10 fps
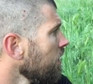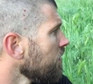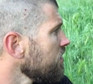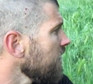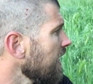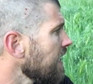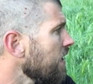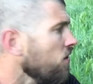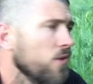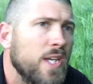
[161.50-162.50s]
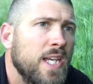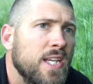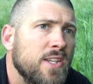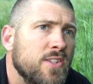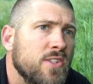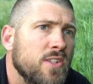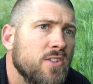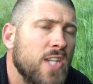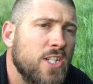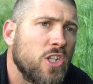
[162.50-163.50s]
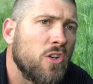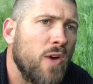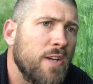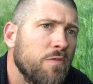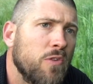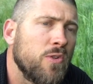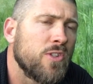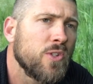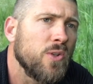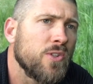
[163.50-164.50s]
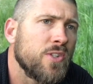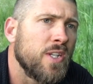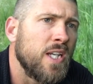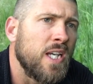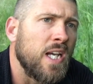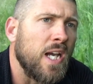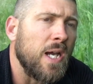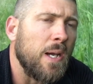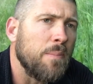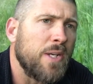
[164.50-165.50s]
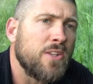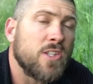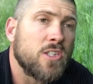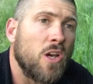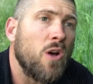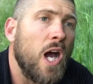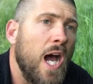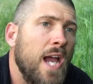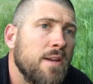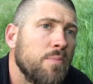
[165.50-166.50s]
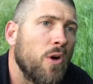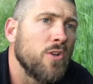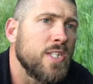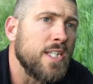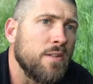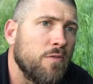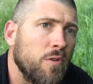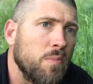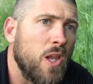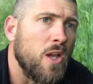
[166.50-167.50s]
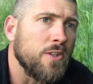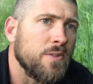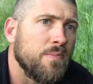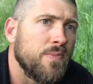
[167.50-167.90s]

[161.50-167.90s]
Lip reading: The stinging nettle is such a great food source because it's so high in protein for a plant.